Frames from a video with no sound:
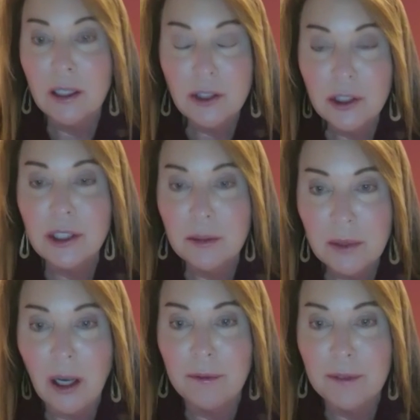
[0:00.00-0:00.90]
just some
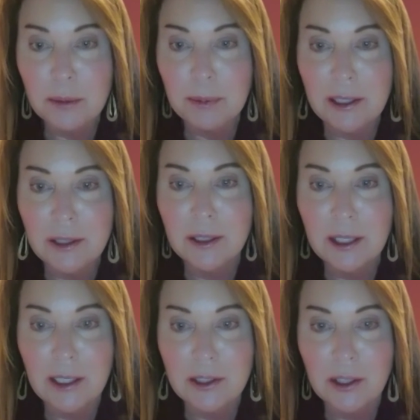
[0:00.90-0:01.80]
office space in the
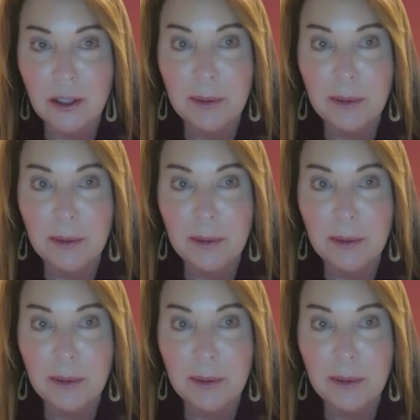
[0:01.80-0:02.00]
tech center.